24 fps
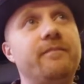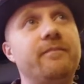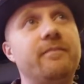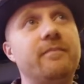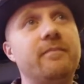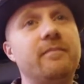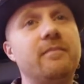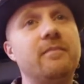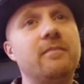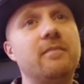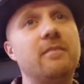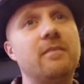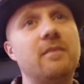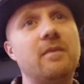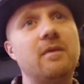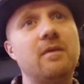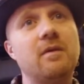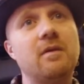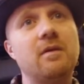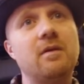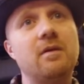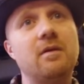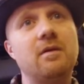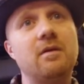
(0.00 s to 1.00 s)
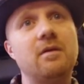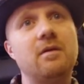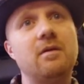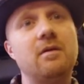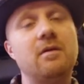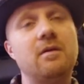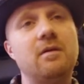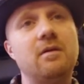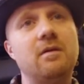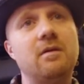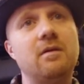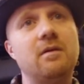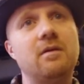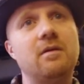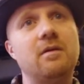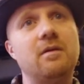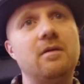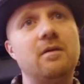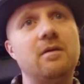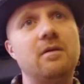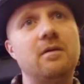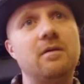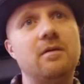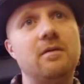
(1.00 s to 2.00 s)
Yeah. Okay.
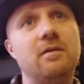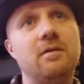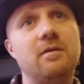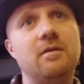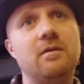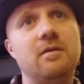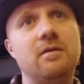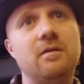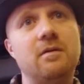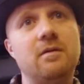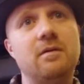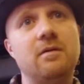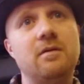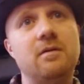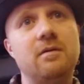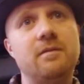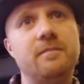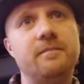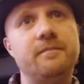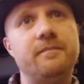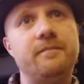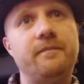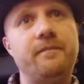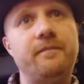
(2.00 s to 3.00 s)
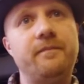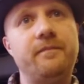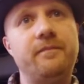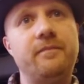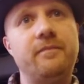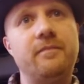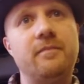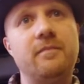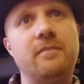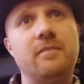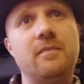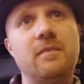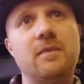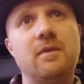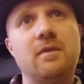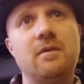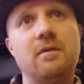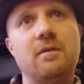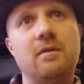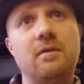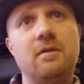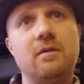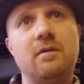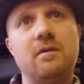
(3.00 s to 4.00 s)
How have like sites like YouTube and
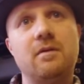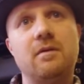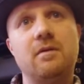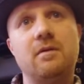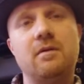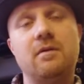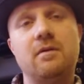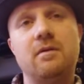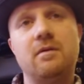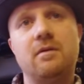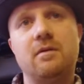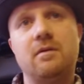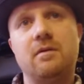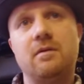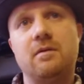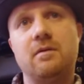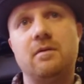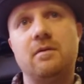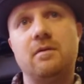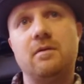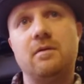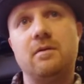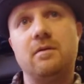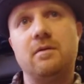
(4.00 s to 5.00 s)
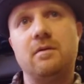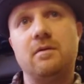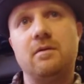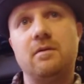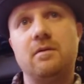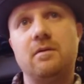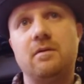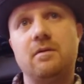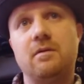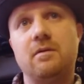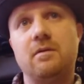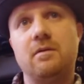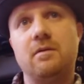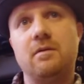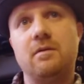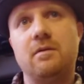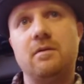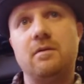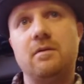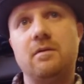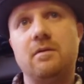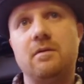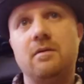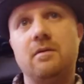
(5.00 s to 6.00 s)
Facebook really affected what you
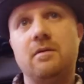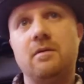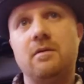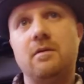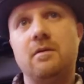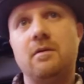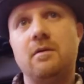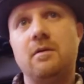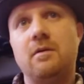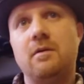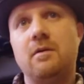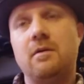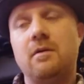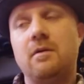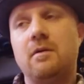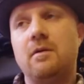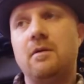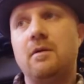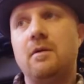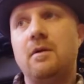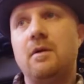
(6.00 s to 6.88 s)
do and the way you do it?